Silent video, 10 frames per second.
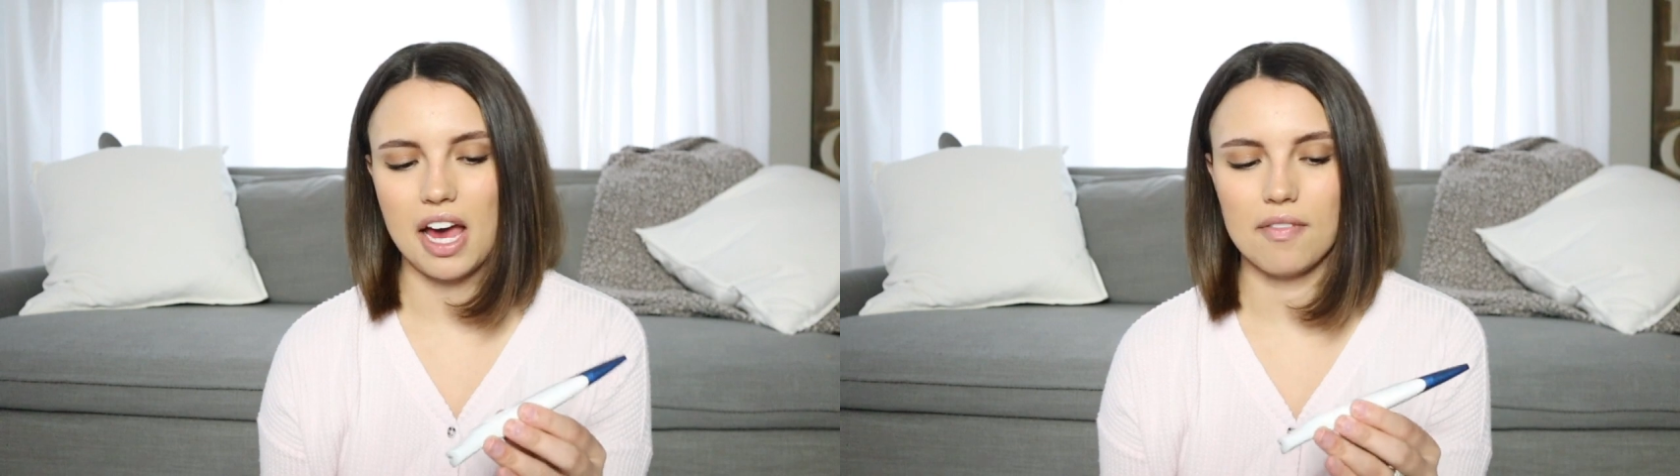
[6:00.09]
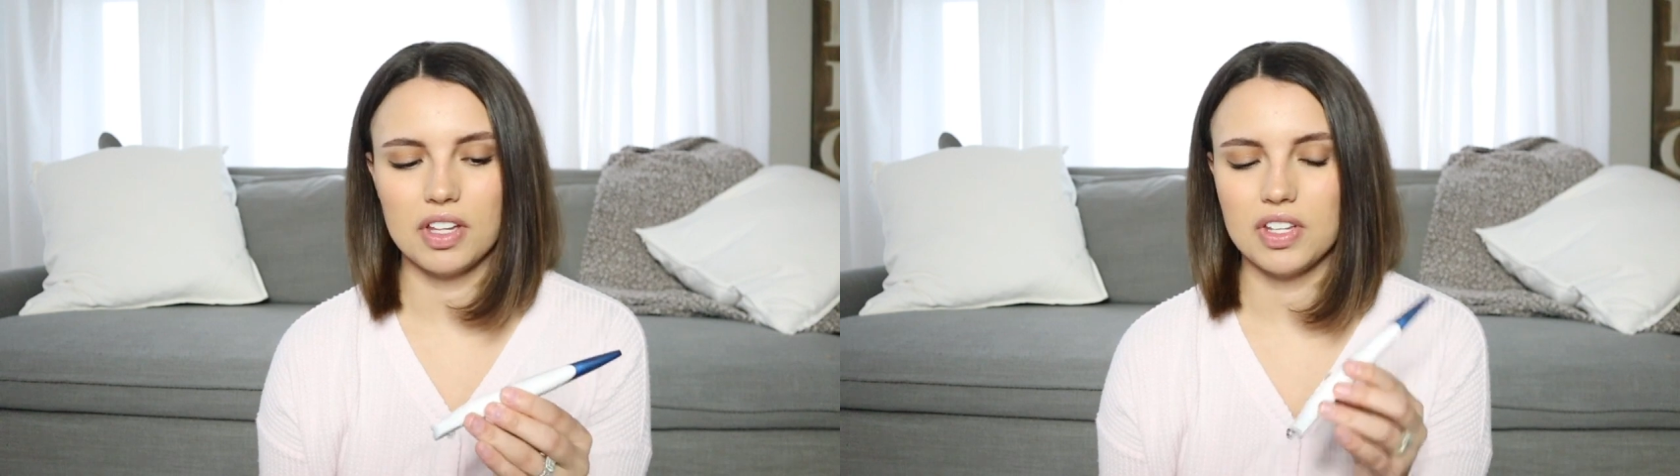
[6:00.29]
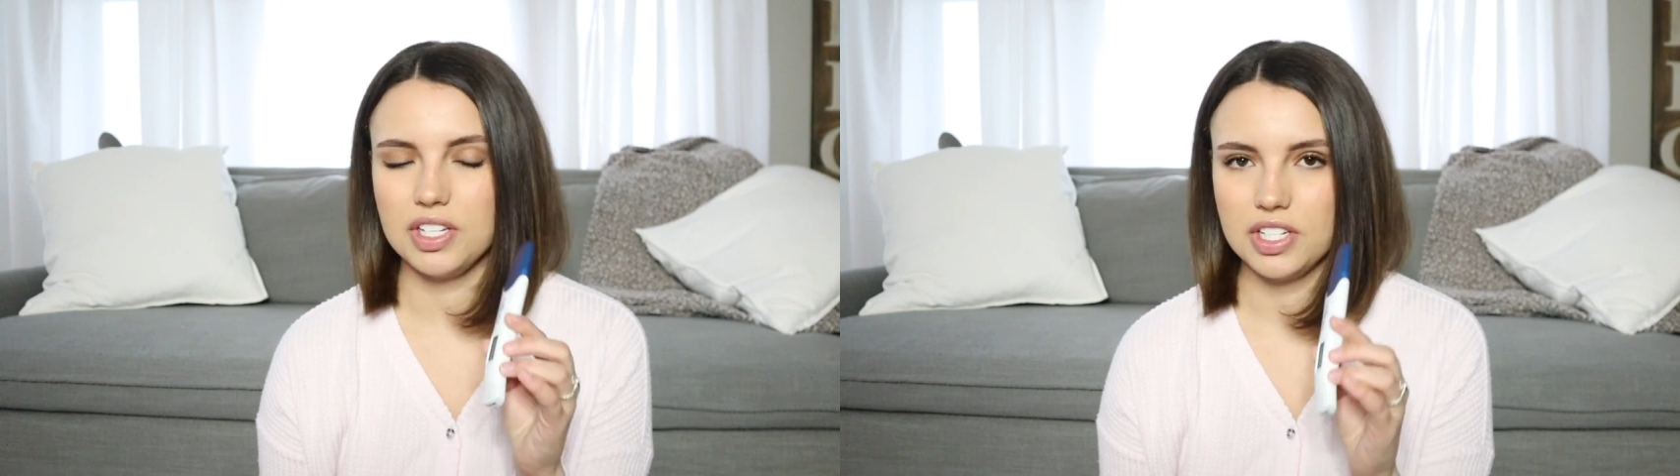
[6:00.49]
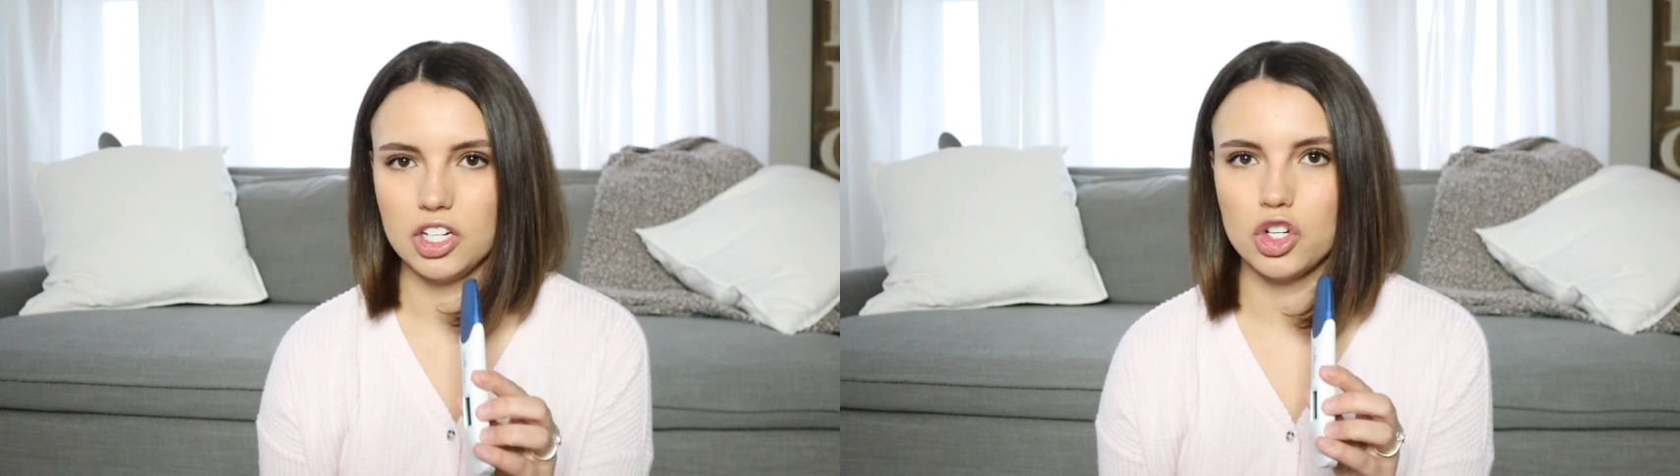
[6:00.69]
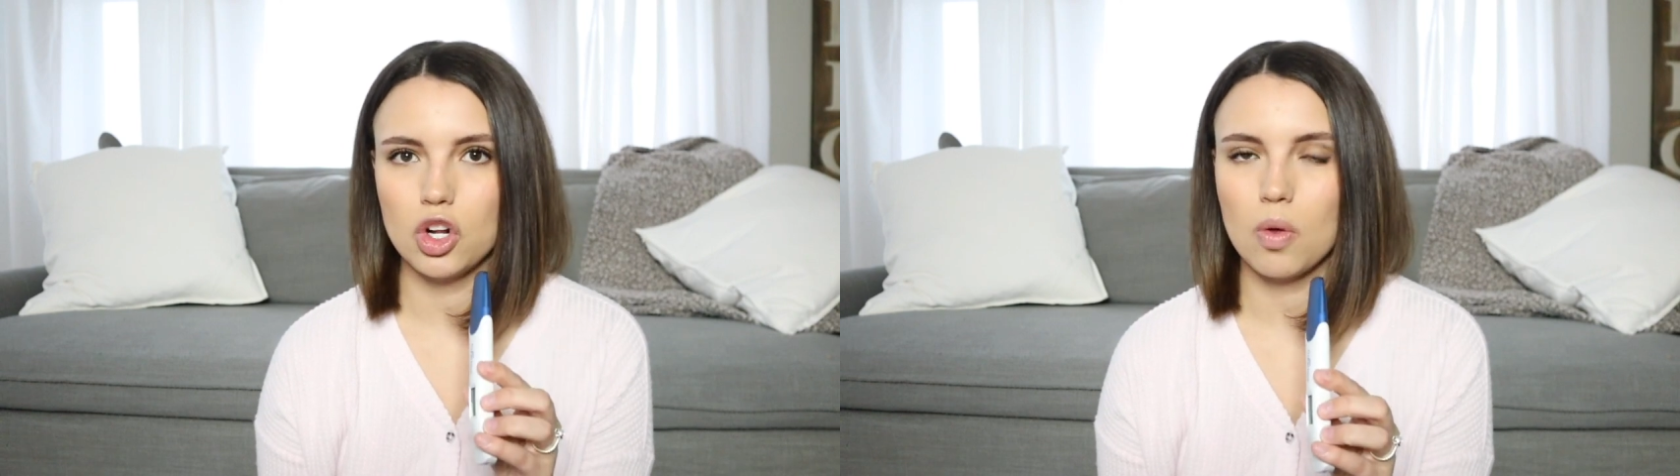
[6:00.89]
having these
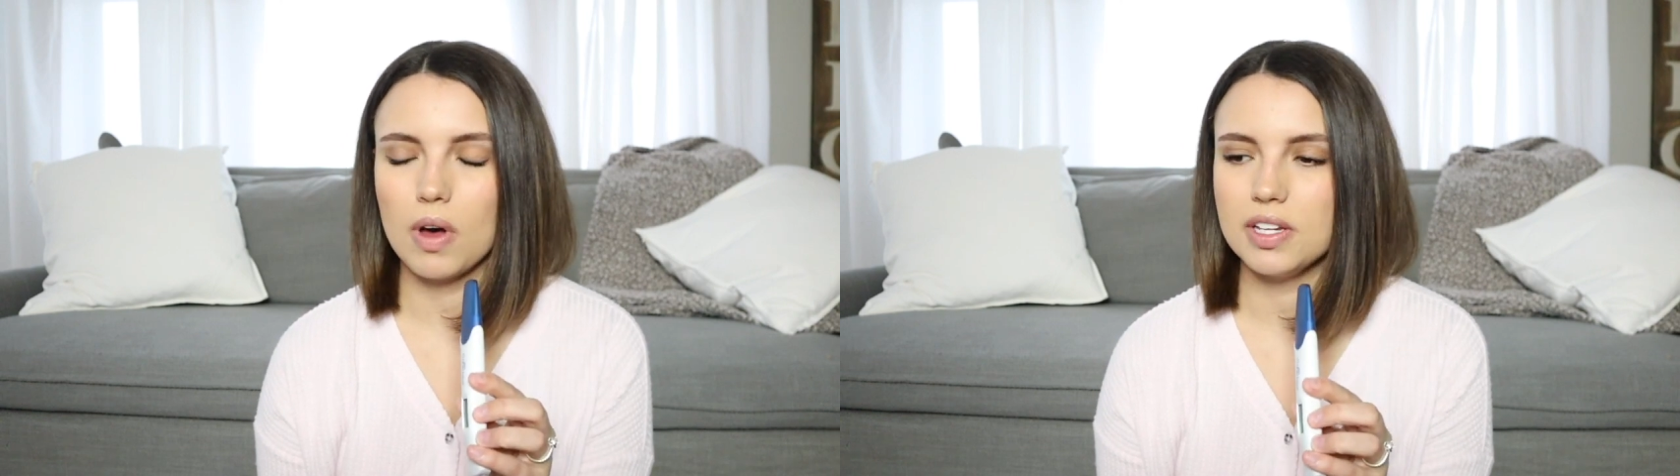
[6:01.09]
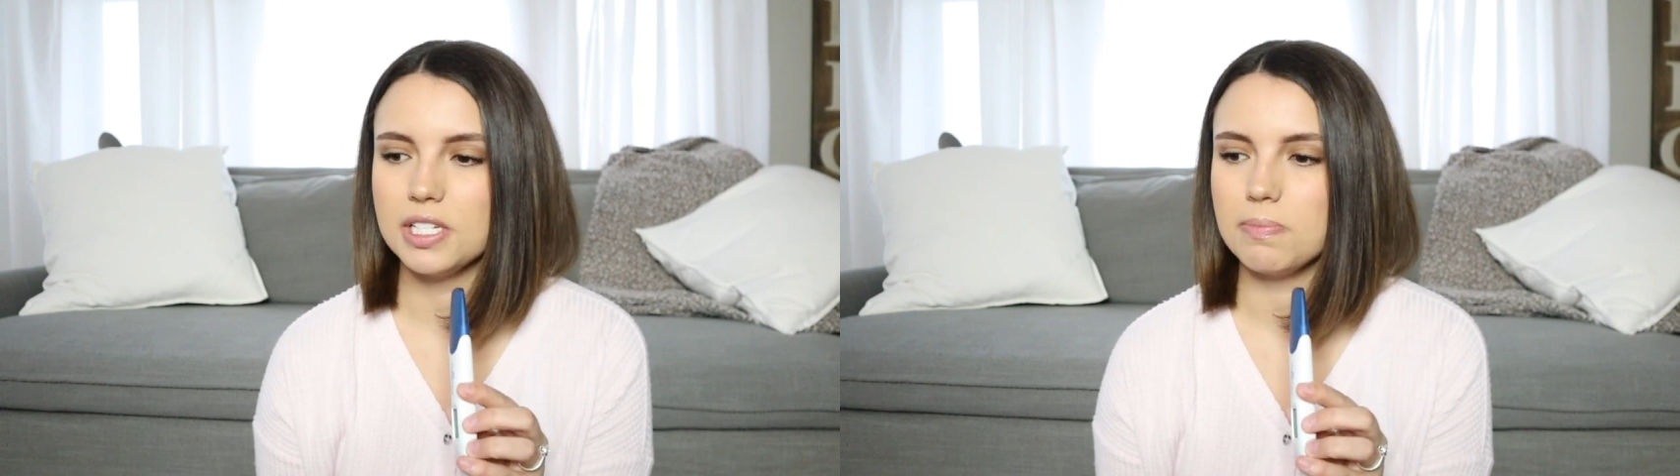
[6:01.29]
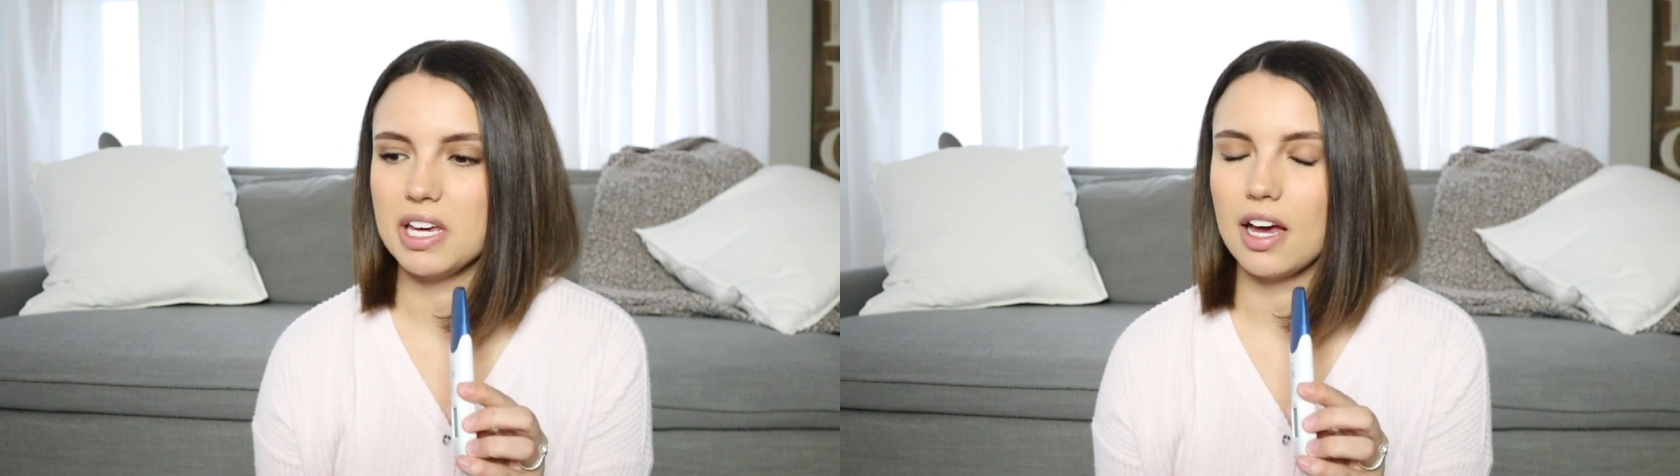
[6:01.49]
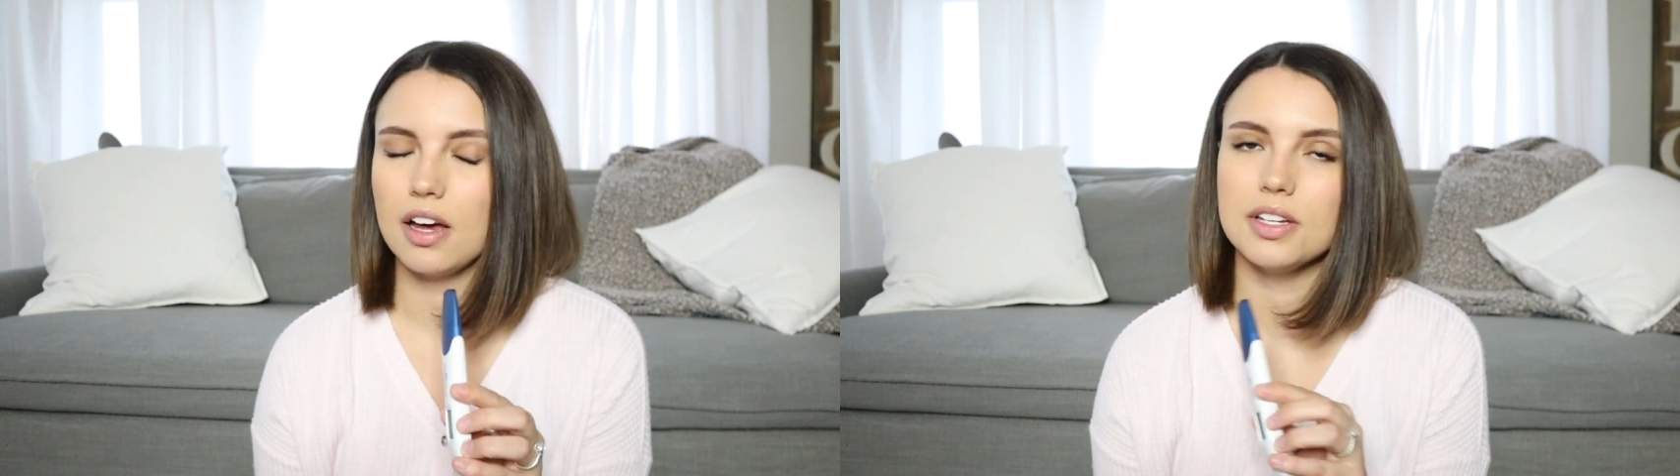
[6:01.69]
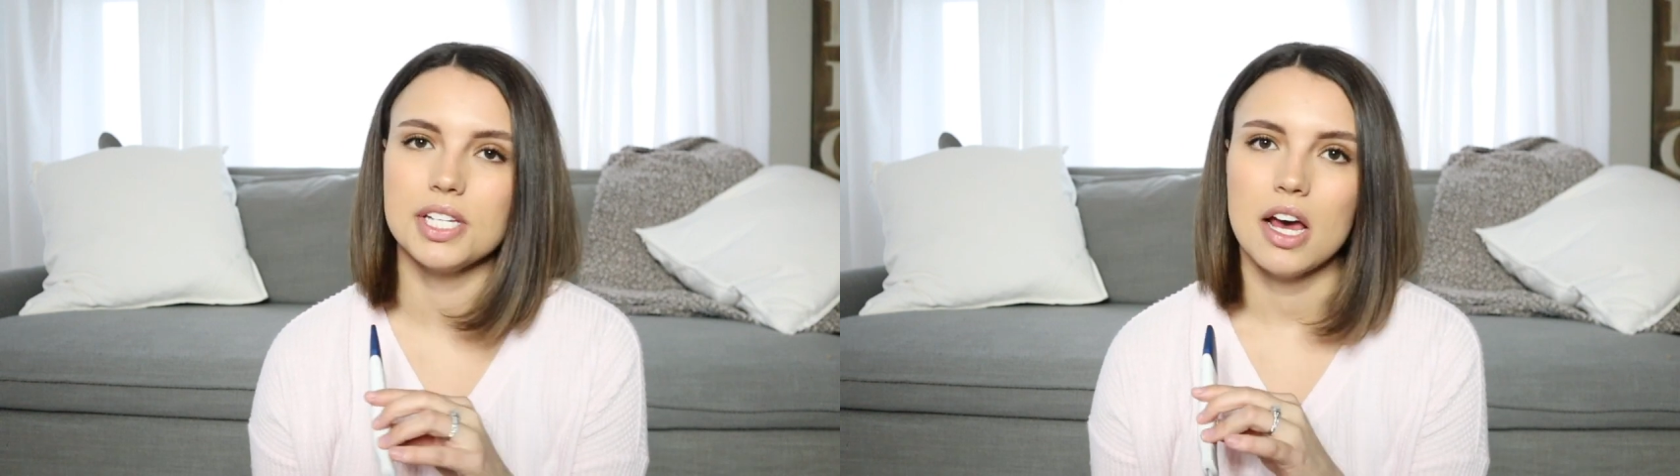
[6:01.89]
digital ones
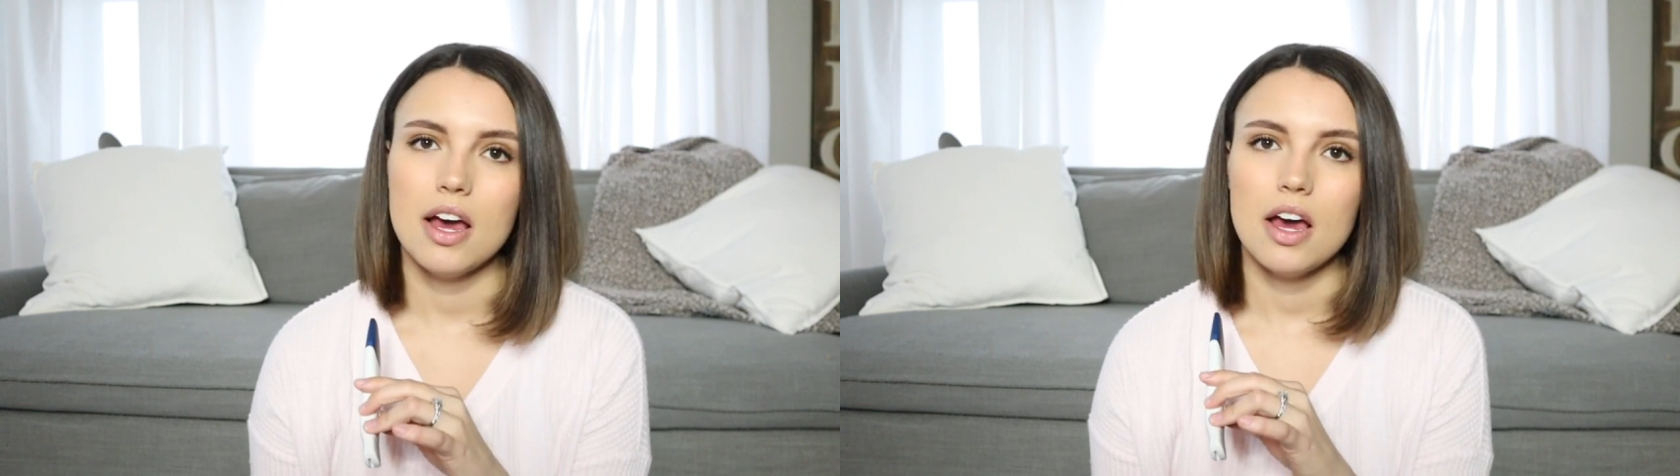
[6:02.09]
because